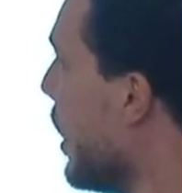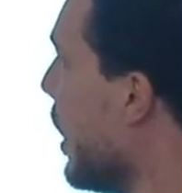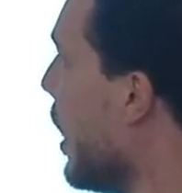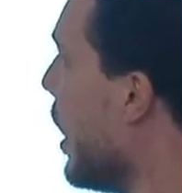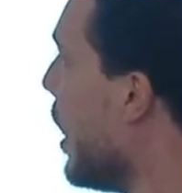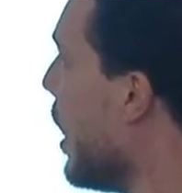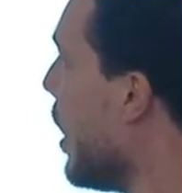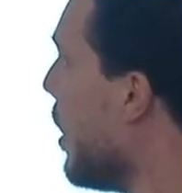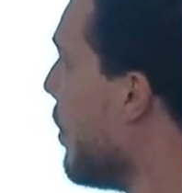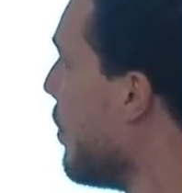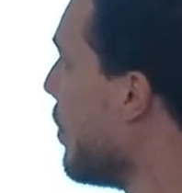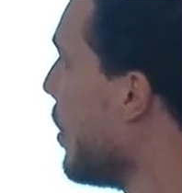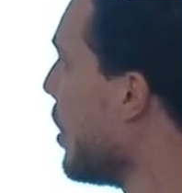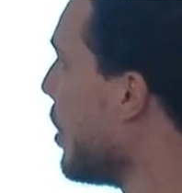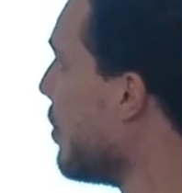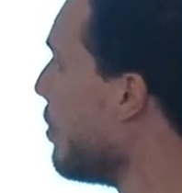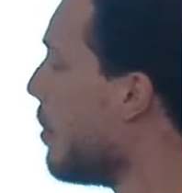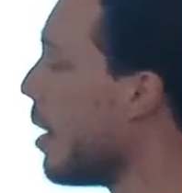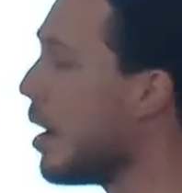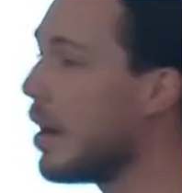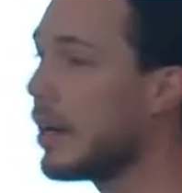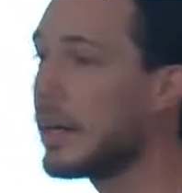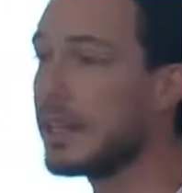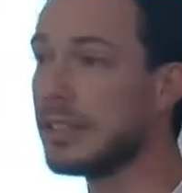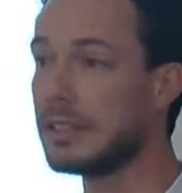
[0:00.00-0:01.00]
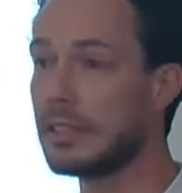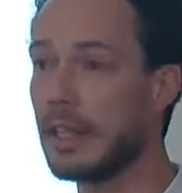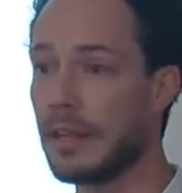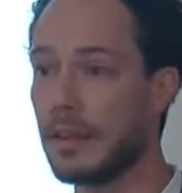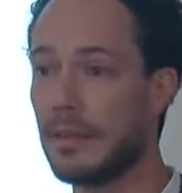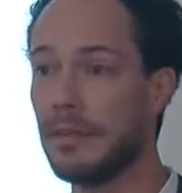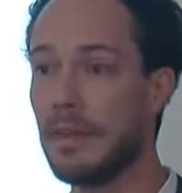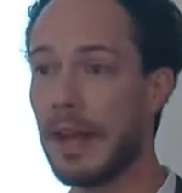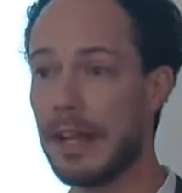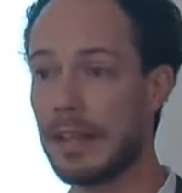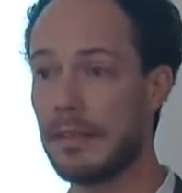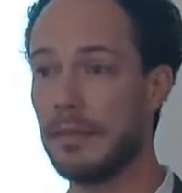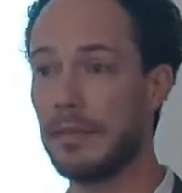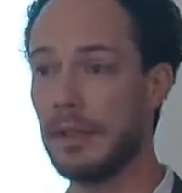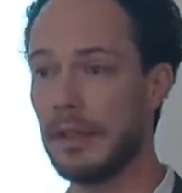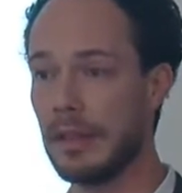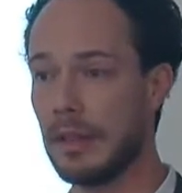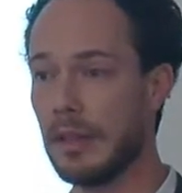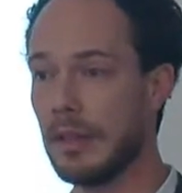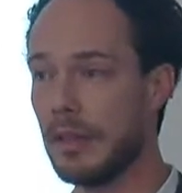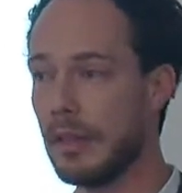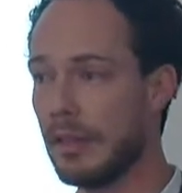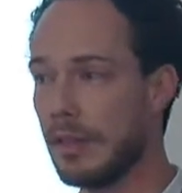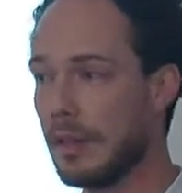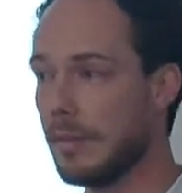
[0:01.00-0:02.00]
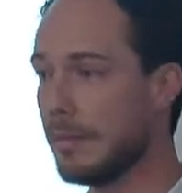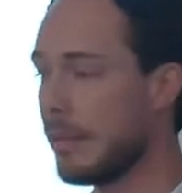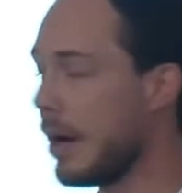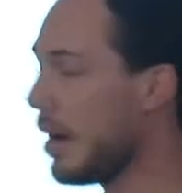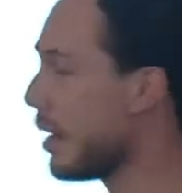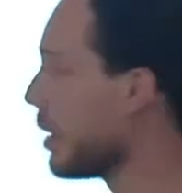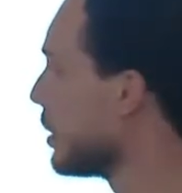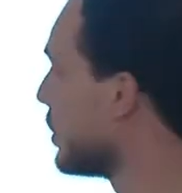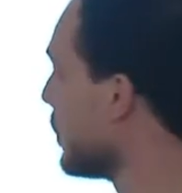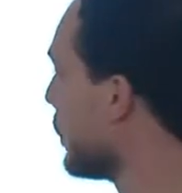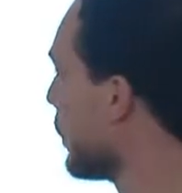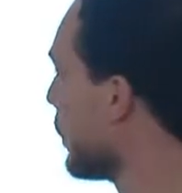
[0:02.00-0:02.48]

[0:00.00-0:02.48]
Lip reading: The markets are effectively the markets